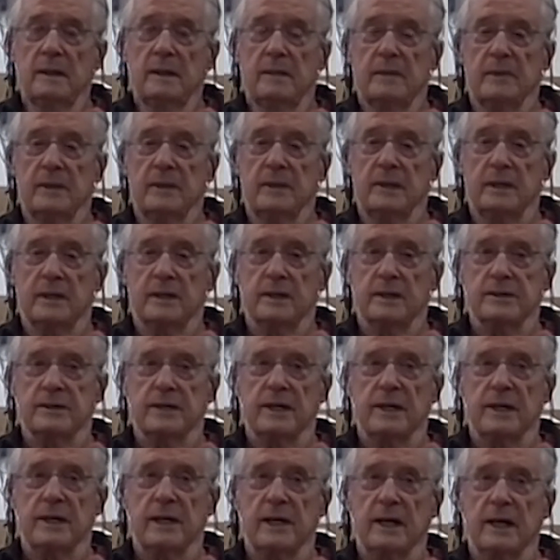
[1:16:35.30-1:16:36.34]
because
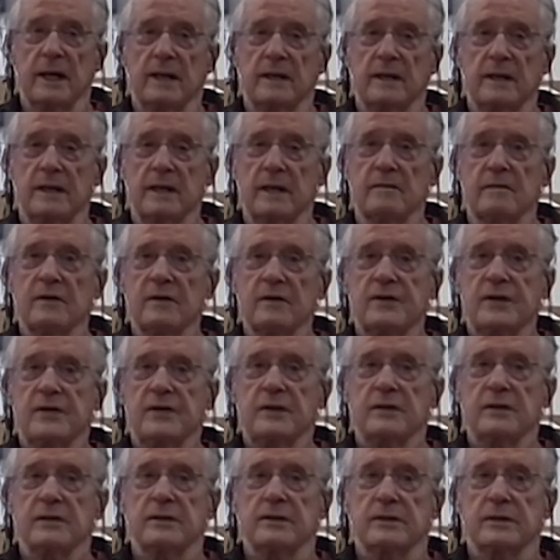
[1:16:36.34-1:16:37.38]
they had everything
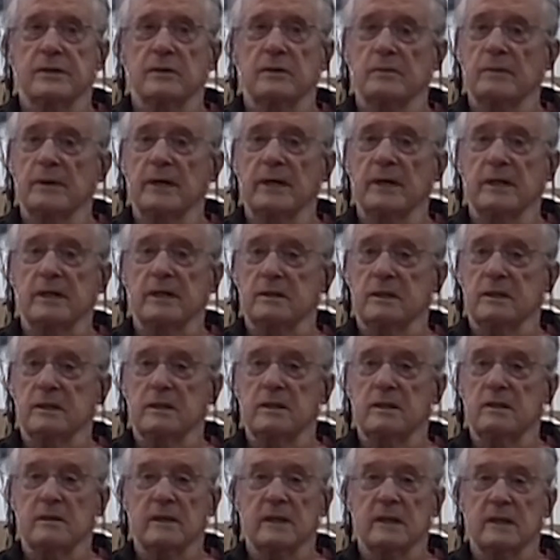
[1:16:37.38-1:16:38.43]
to do with my
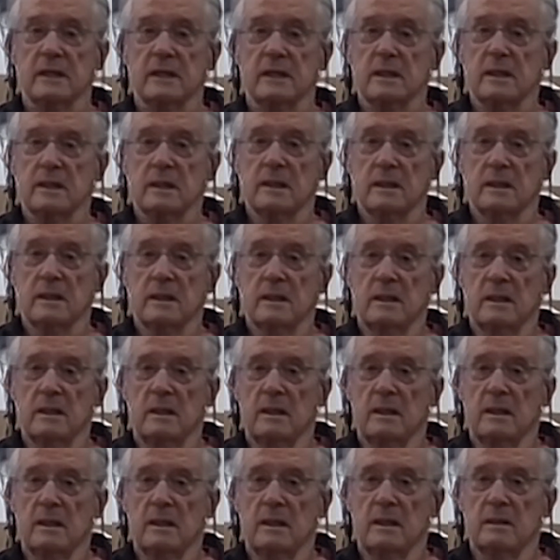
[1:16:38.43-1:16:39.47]
continuing.
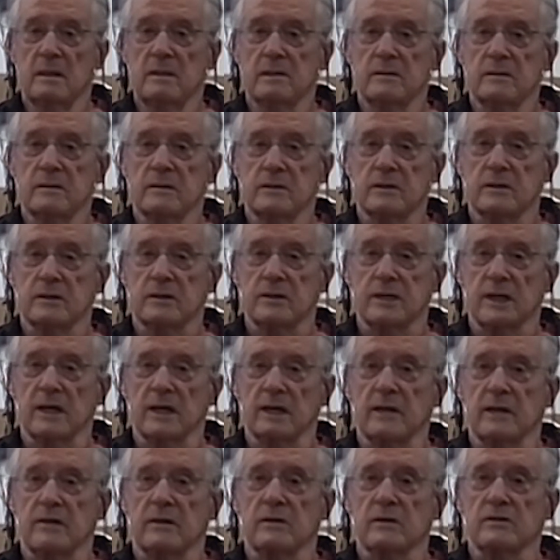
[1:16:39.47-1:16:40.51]
Just
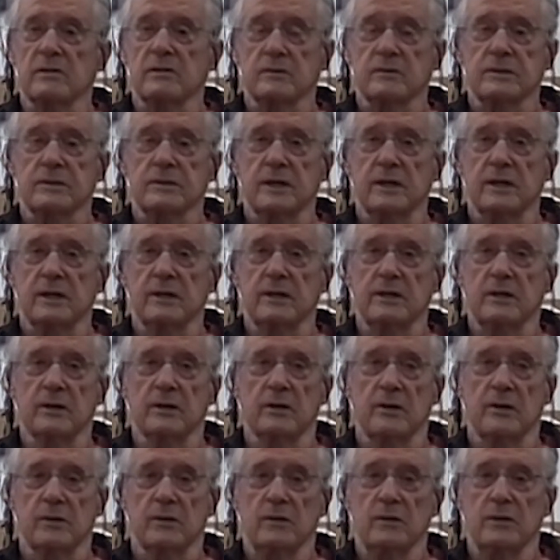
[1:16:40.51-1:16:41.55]
like yours were telling you to go
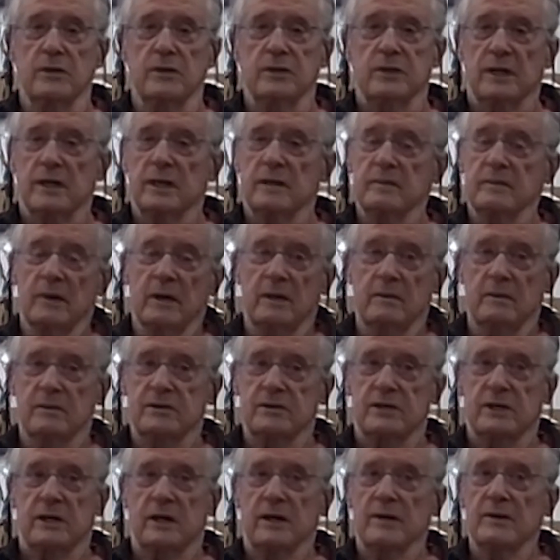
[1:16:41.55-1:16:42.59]
to the woodshed, mine would
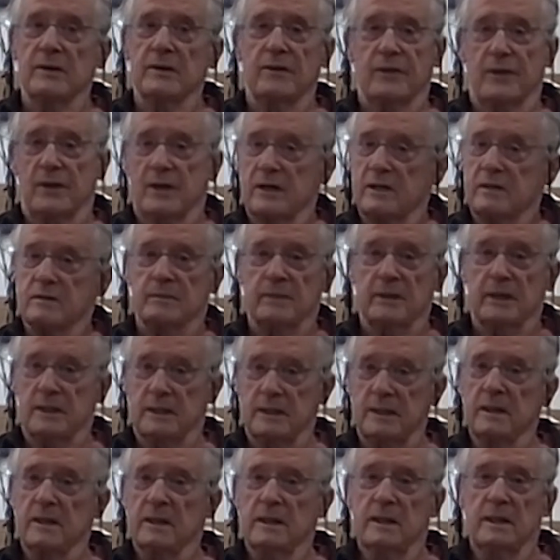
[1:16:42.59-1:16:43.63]
say other things, but
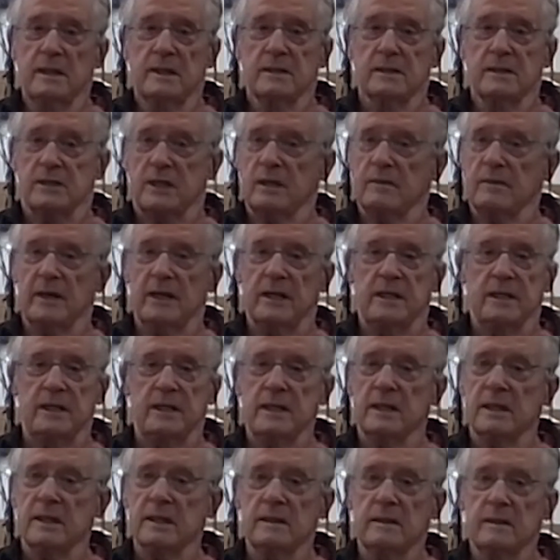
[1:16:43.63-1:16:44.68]
same
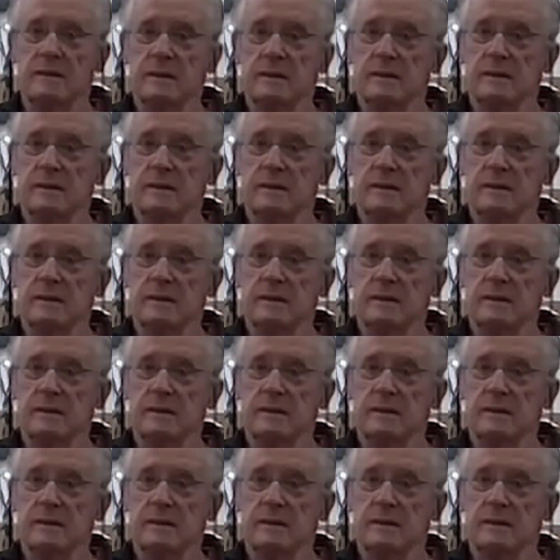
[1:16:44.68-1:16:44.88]
idea,